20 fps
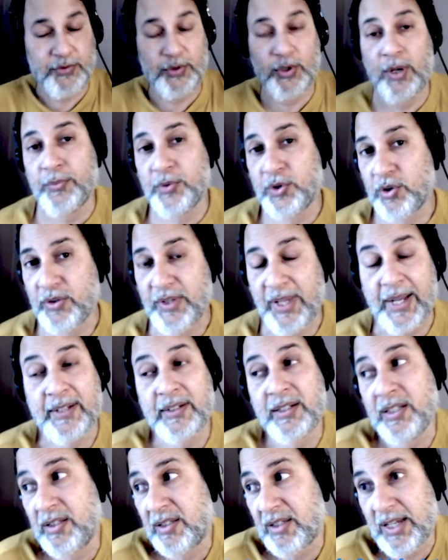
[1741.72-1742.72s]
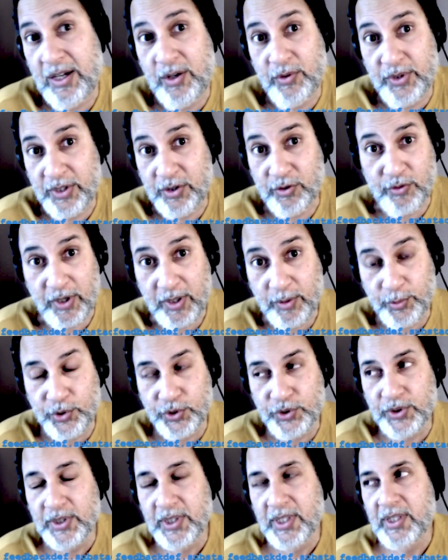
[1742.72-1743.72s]
you, I'm sure that can sound
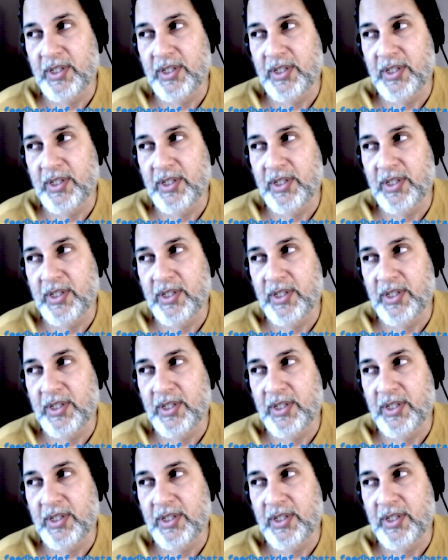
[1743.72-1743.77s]
incredible.